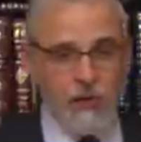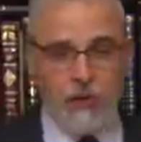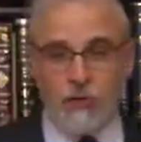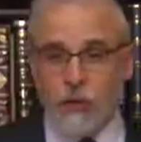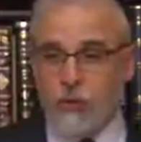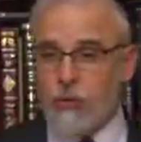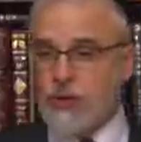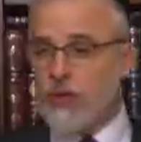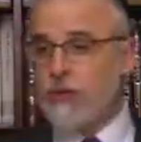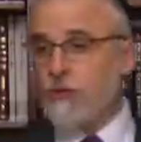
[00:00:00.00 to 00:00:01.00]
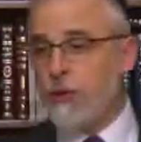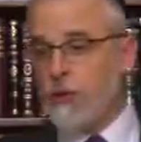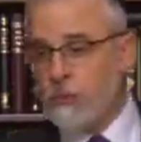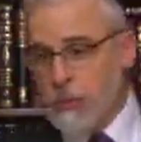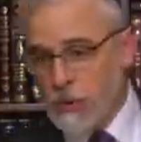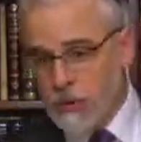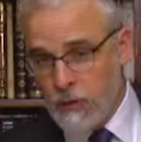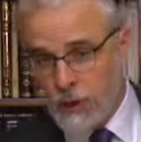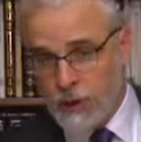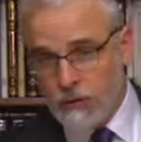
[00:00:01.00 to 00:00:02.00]
Rav Kook was not the first member
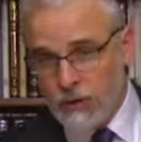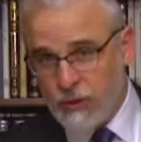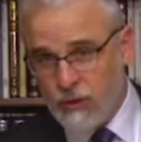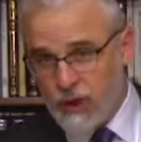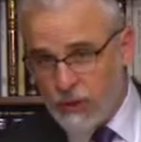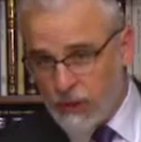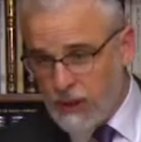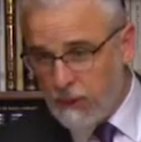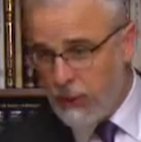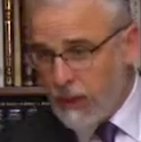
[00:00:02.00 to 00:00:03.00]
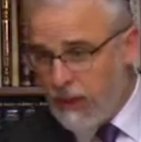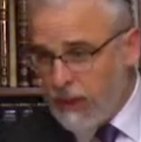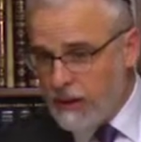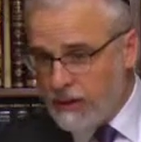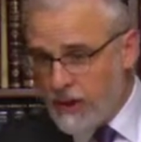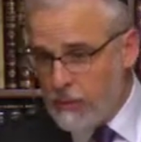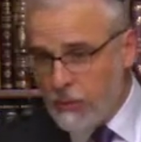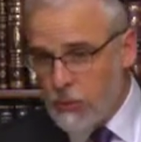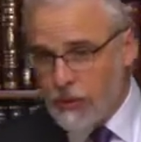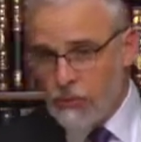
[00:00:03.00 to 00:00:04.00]
of his family to come
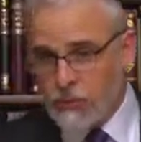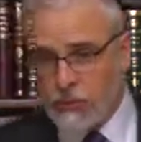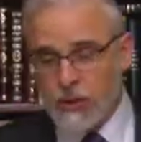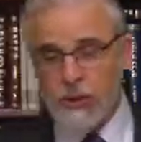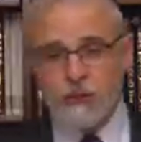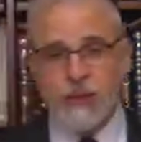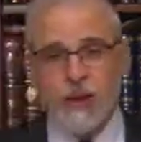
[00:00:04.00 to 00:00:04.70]
to Eretz Yisrael.